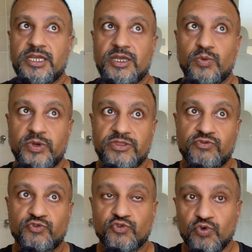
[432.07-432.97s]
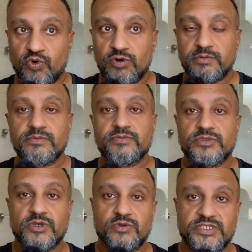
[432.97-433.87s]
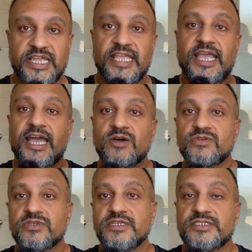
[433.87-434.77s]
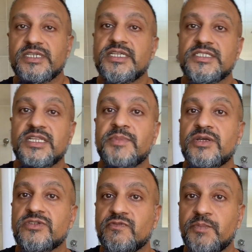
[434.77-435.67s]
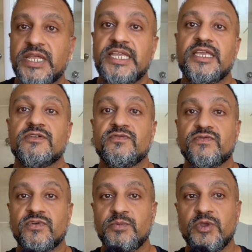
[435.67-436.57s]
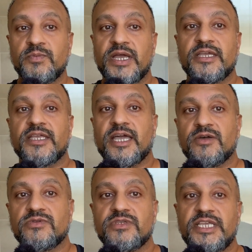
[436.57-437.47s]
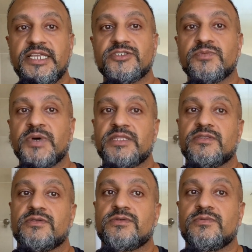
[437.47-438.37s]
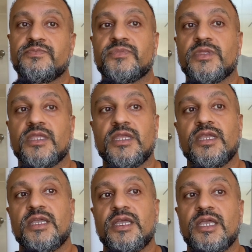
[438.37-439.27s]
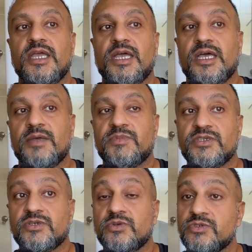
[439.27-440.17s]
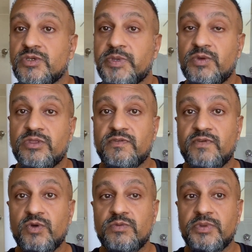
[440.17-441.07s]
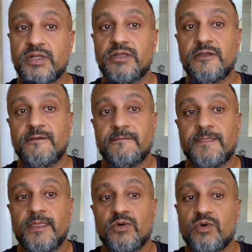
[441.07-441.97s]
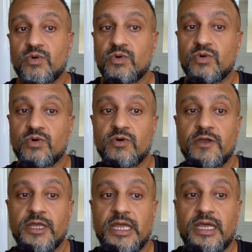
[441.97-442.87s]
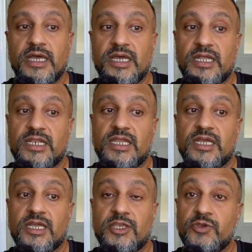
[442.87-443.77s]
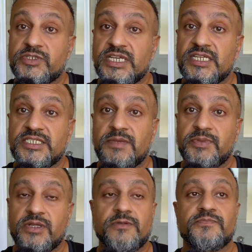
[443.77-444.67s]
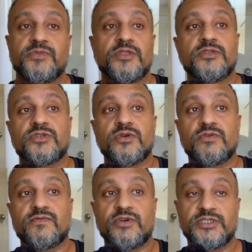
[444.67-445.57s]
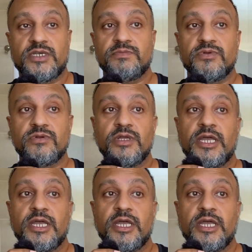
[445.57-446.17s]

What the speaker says: withdraw, so take out a certain amount of money from your bank account each month. This could also be with a phone bill or a utility bill. So for example,